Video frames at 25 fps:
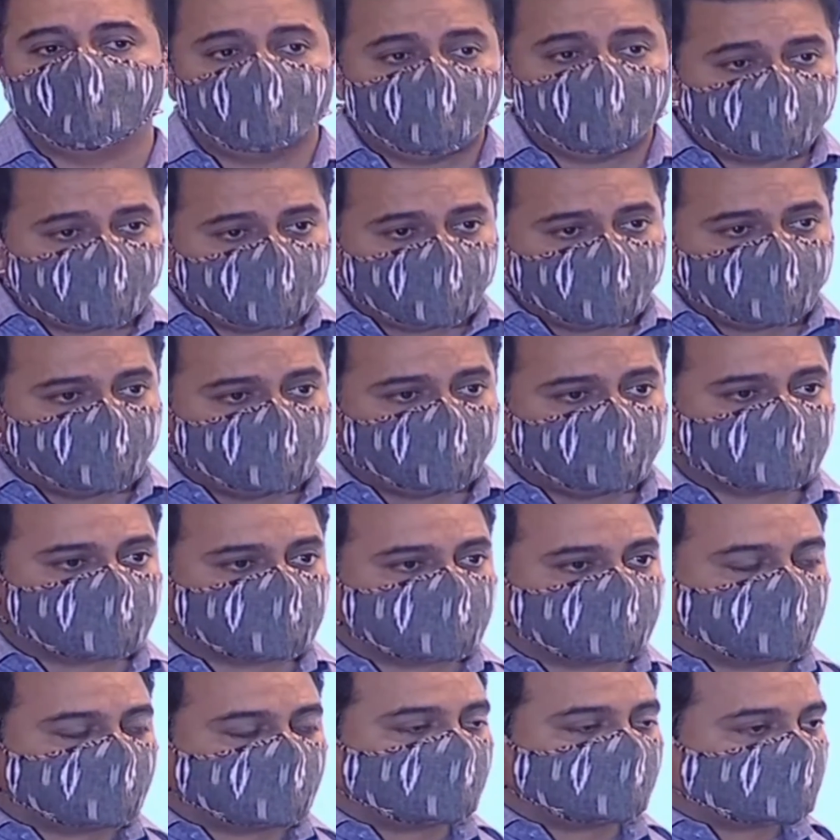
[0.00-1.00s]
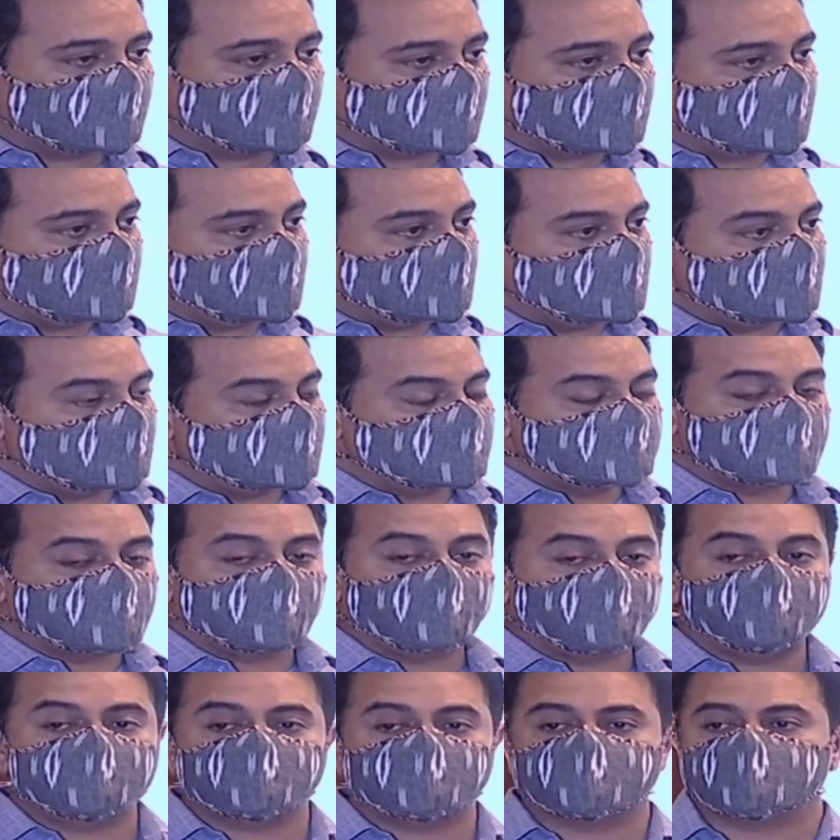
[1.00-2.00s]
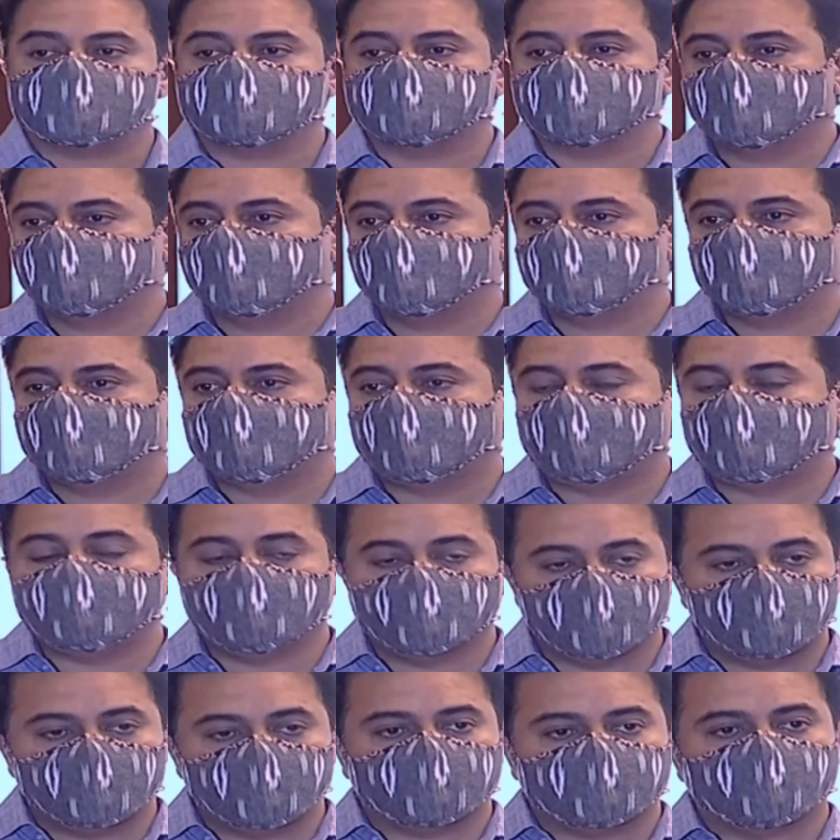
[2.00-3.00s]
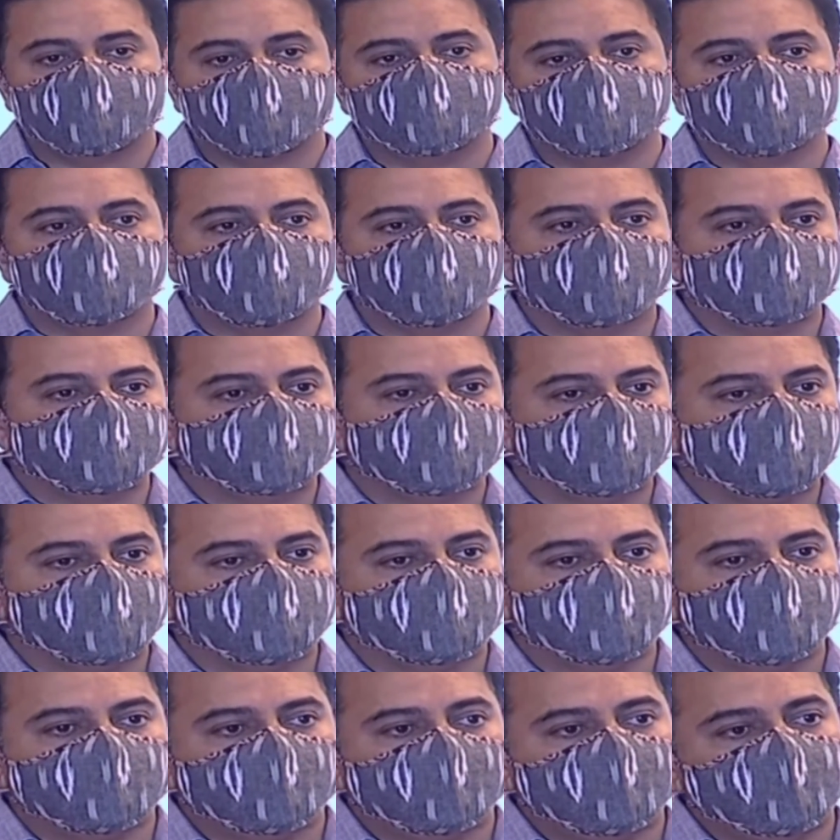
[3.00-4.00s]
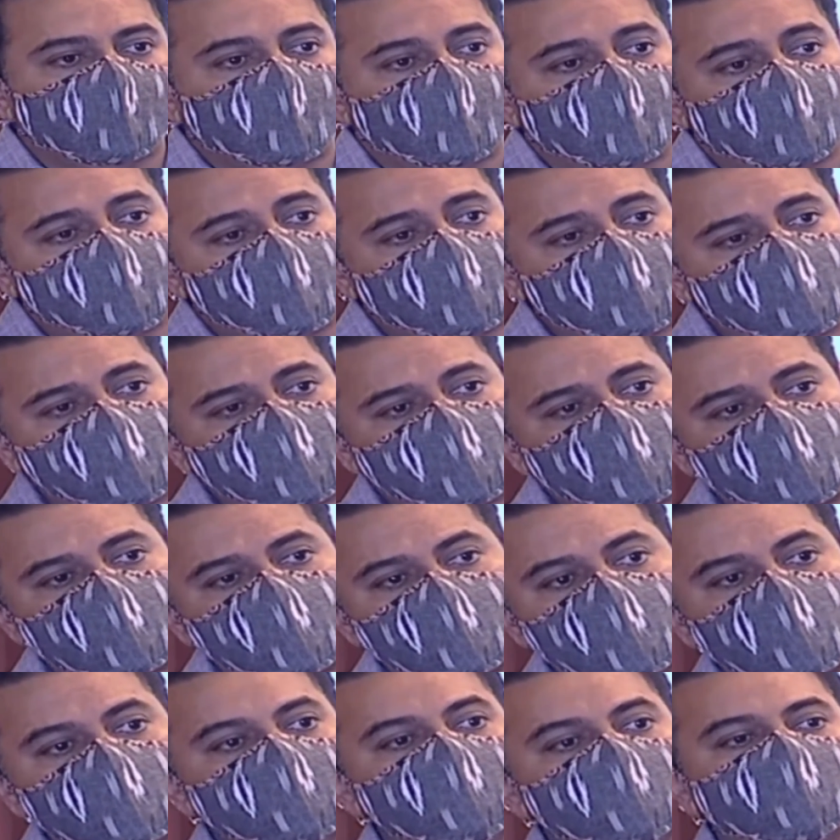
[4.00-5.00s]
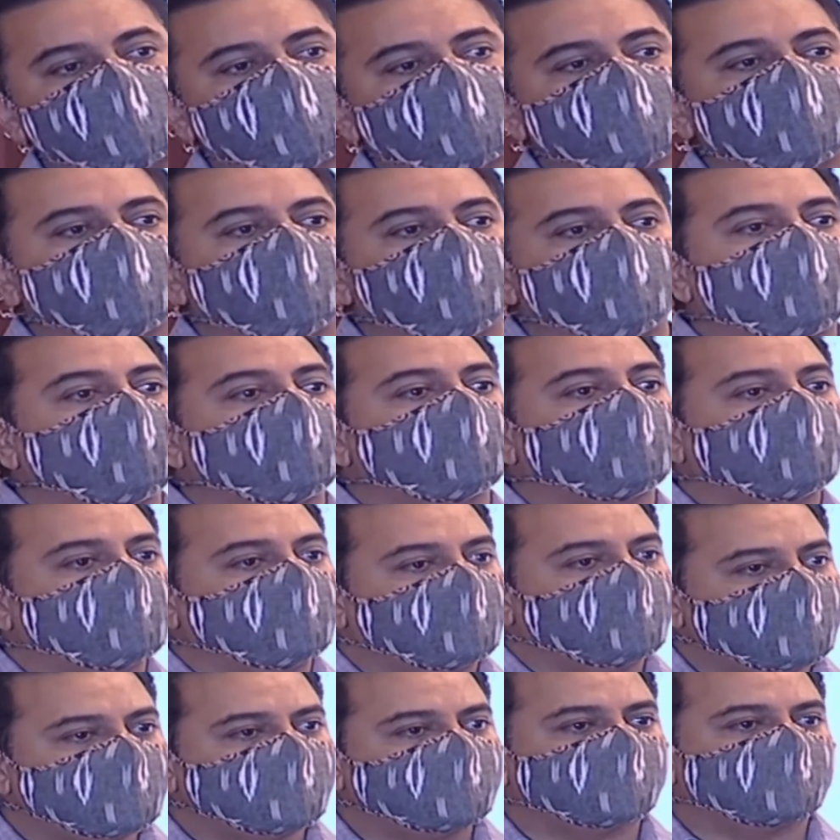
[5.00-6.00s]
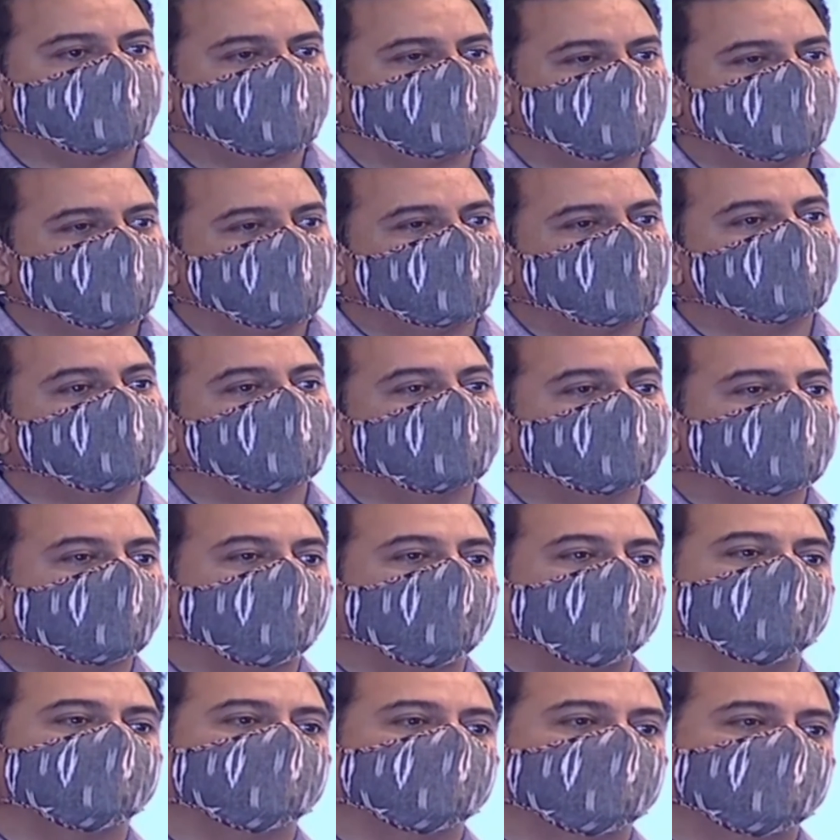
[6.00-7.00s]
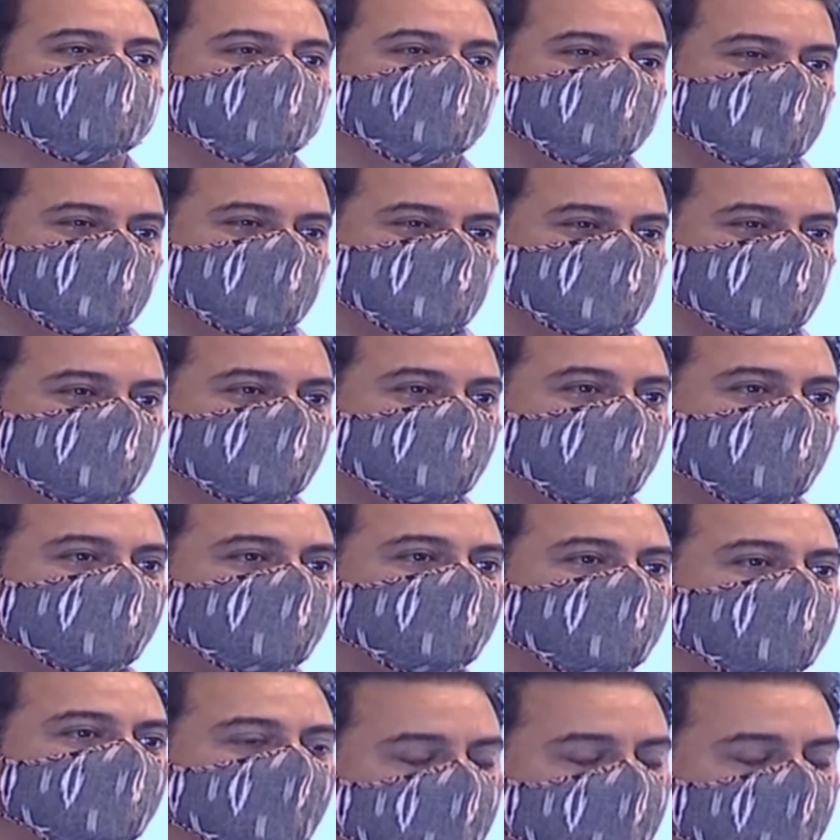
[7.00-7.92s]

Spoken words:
if you're willing to share that with me and Jayesh, I'll only promise you one thing: we'll either meet or beat that offer so that